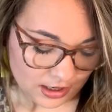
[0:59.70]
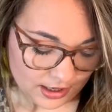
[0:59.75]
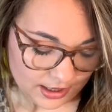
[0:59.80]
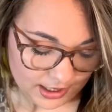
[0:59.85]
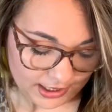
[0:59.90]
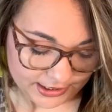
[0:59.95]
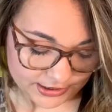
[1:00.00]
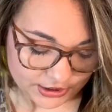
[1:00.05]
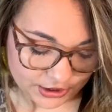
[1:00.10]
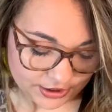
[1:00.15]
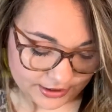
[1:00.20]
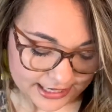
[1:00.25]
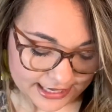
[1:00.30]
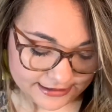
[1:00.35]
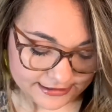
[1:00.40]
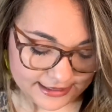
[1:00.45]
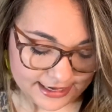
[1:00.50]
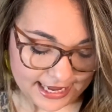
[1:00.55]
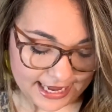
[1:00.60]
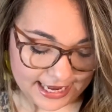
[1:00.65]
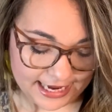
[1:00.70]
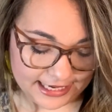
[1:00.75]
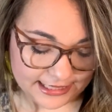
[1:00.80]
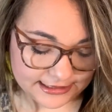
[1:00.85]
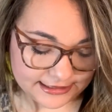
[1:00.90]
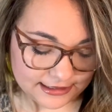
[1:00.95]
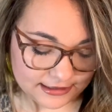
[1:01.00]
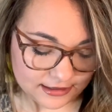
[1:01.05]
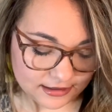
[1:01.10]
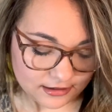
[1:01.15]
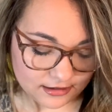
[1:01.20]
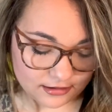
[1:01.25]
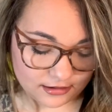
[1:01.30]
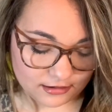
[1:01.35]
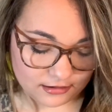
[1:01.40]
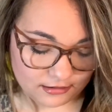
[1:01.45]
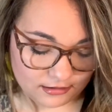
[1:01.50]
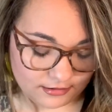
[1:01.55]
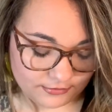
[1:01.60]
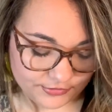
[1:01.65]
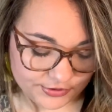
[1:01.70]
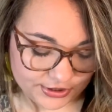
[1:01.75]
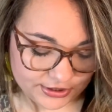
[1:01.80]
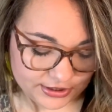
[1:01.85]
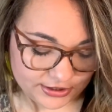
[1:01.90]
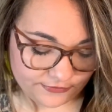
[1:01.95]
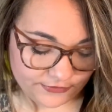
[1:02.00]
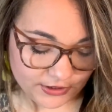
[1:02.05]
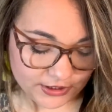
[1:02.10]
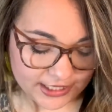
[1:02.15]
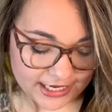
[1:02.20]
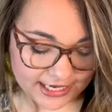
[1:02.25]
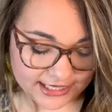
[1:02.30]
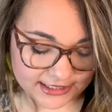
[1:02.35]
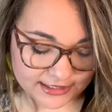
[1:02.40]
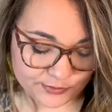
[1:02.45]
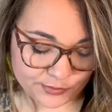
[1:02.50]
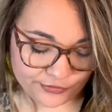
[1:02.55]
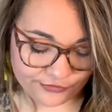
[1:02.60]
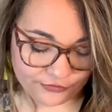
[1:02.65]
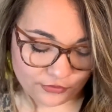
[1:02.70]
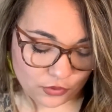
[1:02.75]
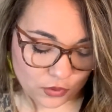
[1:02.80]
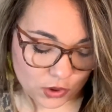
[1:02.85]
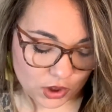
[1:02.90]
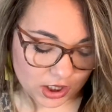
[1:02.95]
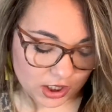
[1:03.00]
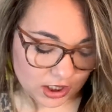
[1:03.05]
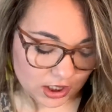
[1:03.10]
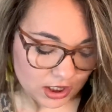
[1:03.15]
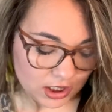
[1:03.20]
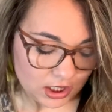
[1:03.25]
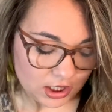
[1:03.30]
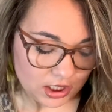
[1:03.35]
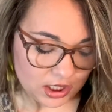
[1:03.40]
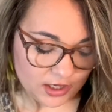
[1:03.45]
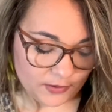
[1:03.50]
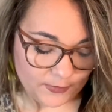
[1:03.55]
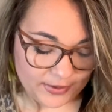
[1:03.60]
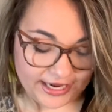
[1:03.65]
In 2008, just a few days before my